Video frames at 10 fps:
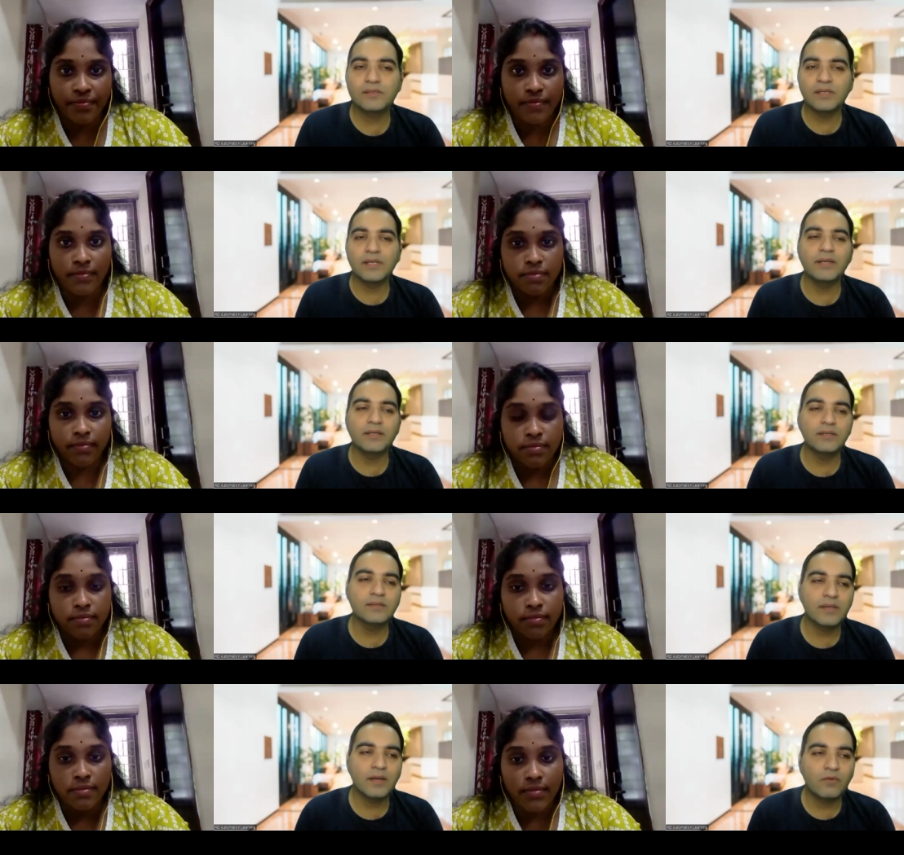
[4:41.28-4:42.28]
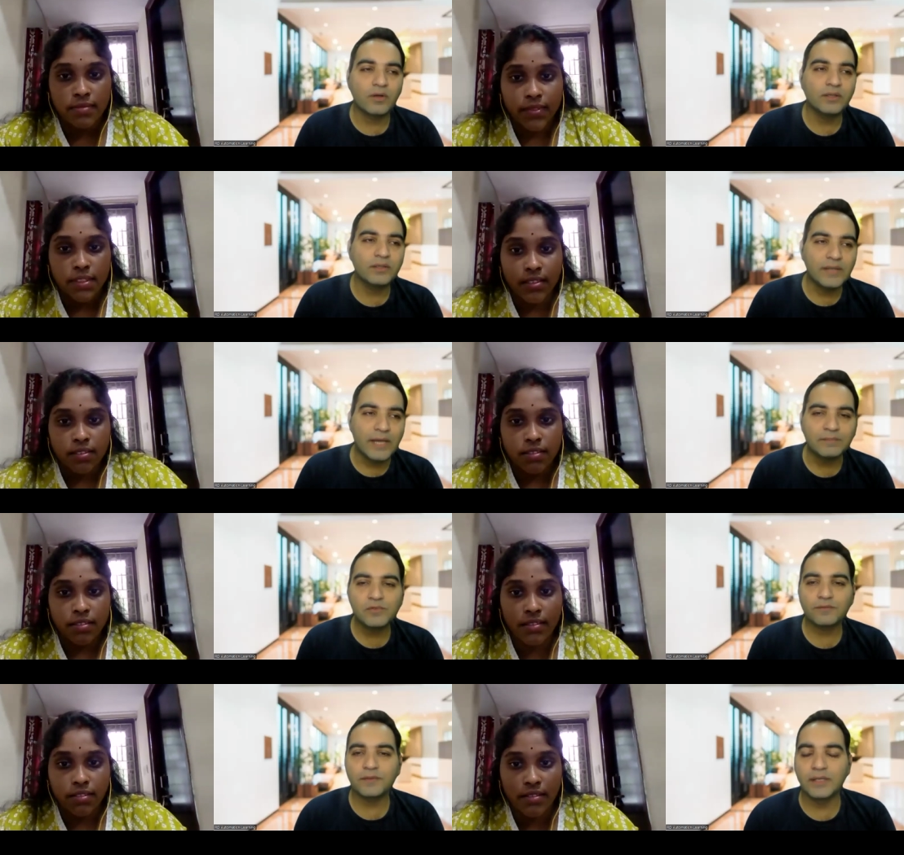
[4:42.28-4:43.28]
Speaker 1: is inheritance and what are the types
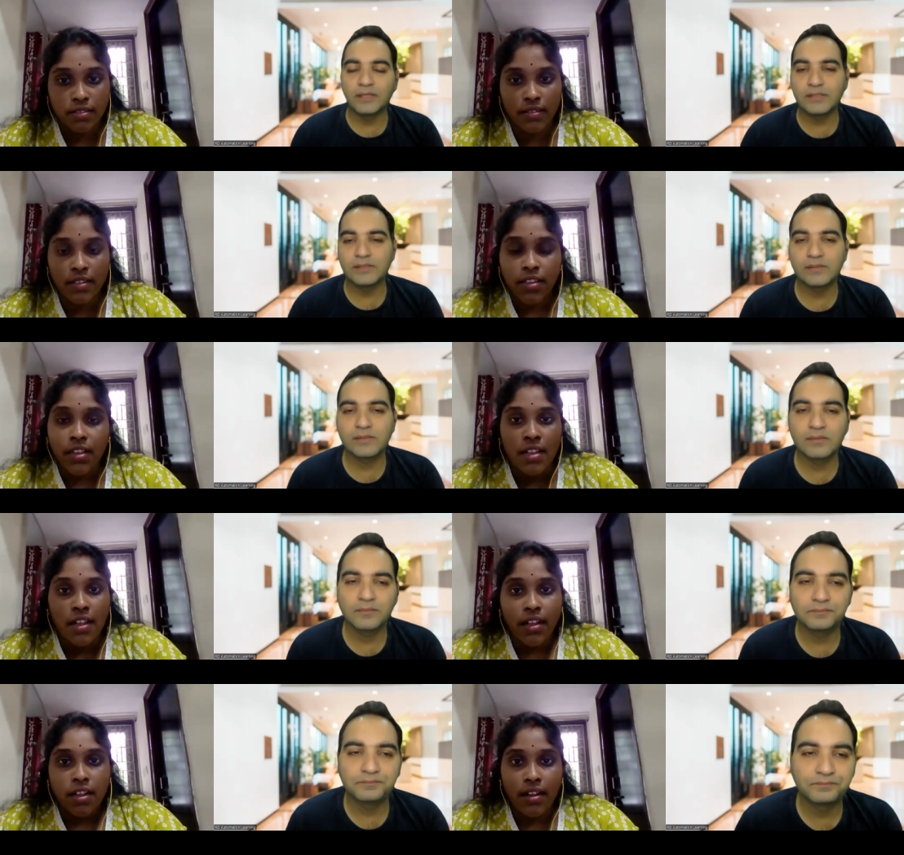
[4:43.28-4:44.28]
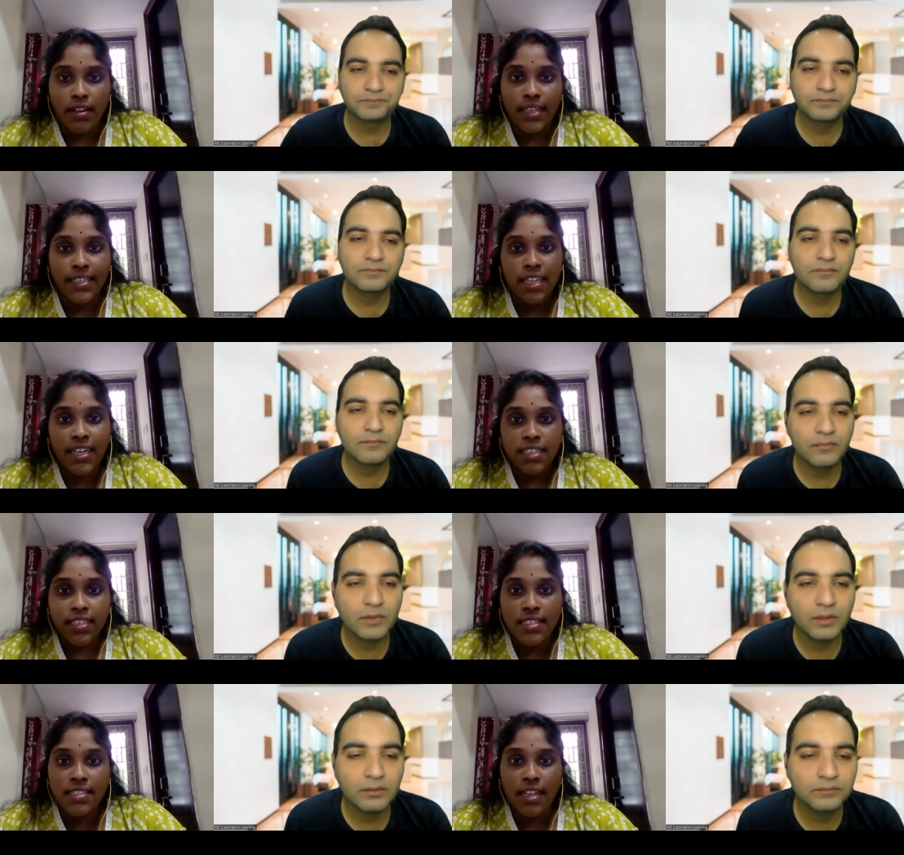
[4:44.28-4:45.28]
of inheritance?
Speaker 2: Um,
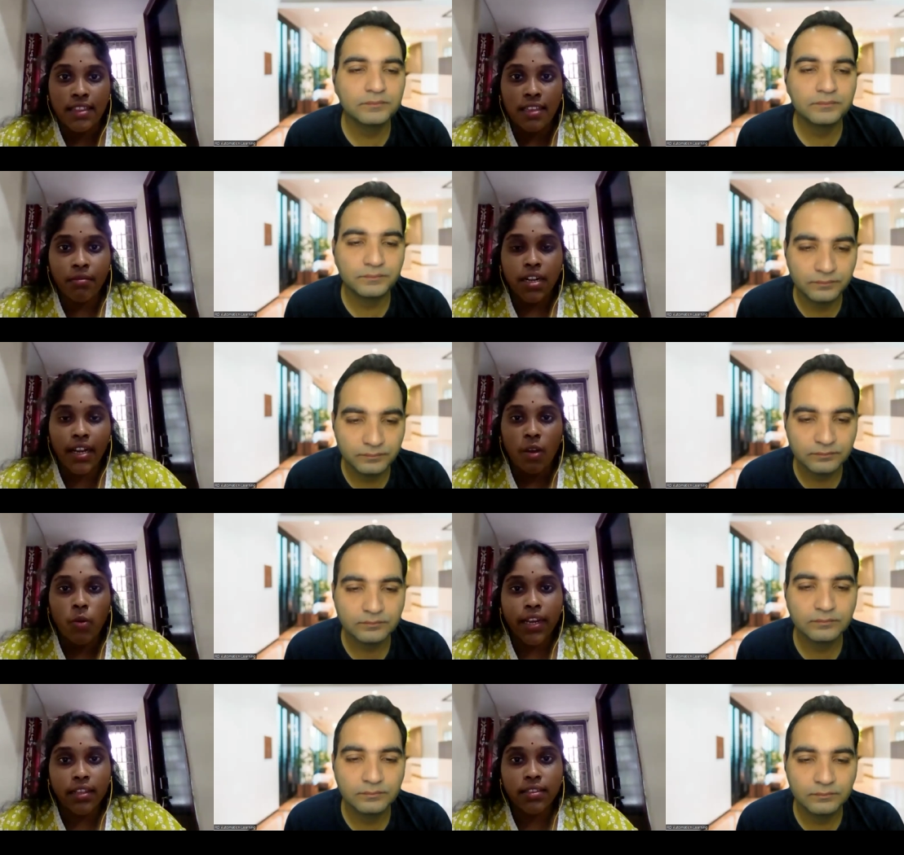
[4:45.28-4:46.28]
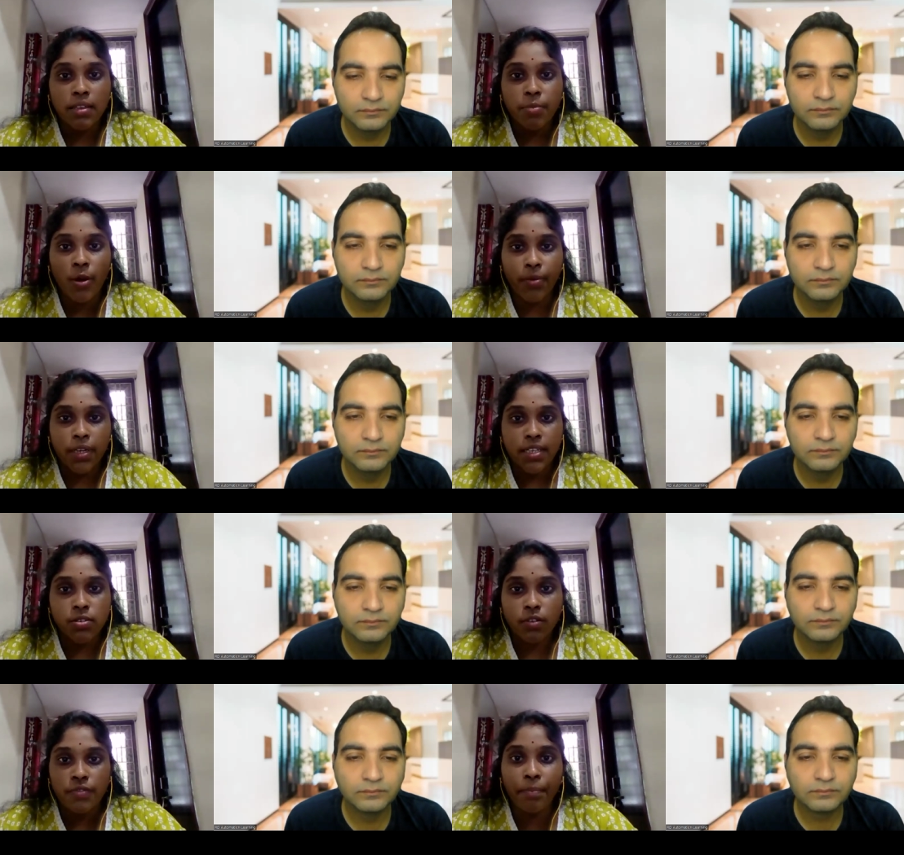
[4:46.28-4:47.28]
inheritance is nothing but acquiring the properties
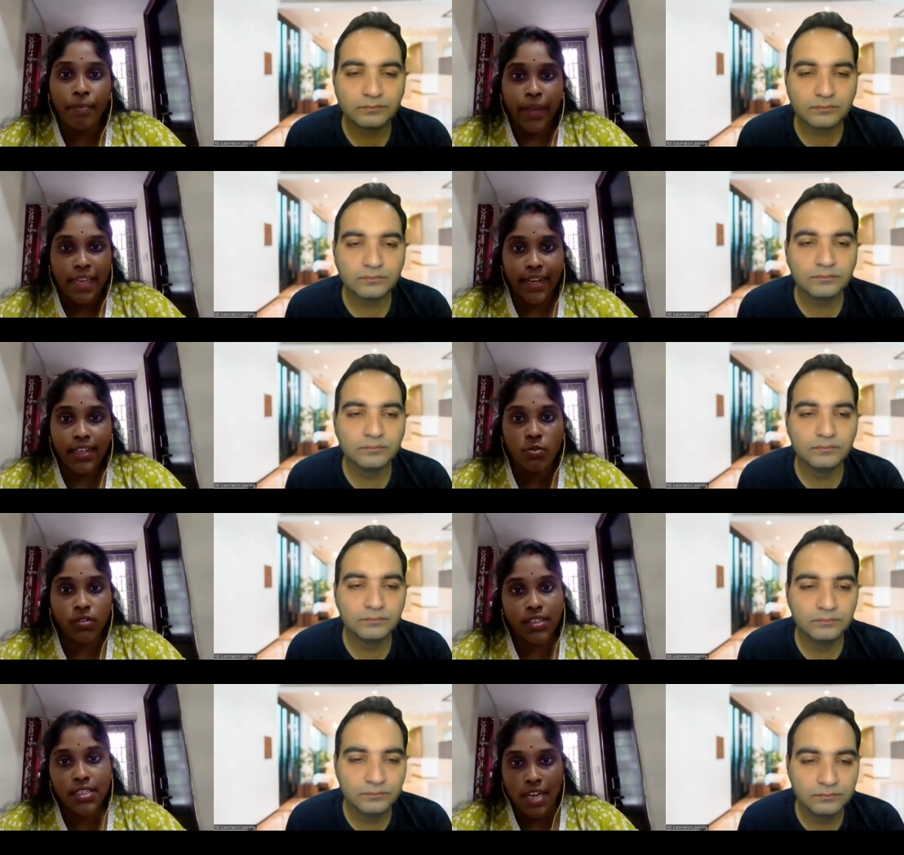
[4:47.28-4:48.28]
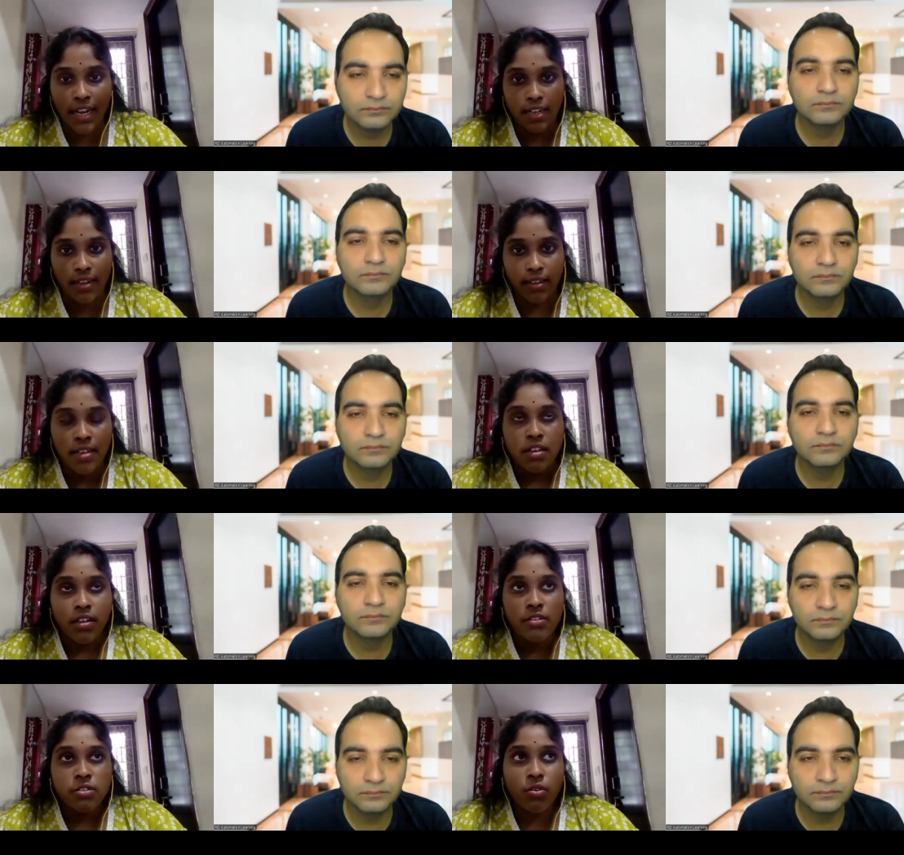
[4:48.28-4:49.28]
of the parent to the child.
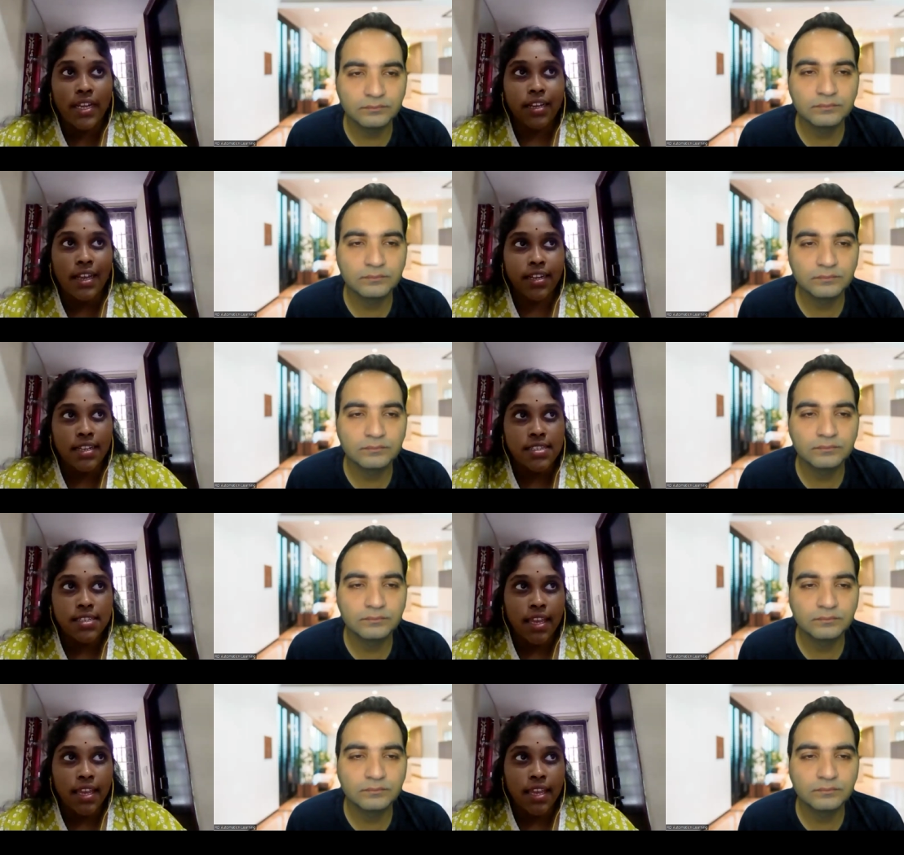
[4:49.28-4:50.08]
Hmm. So inheritance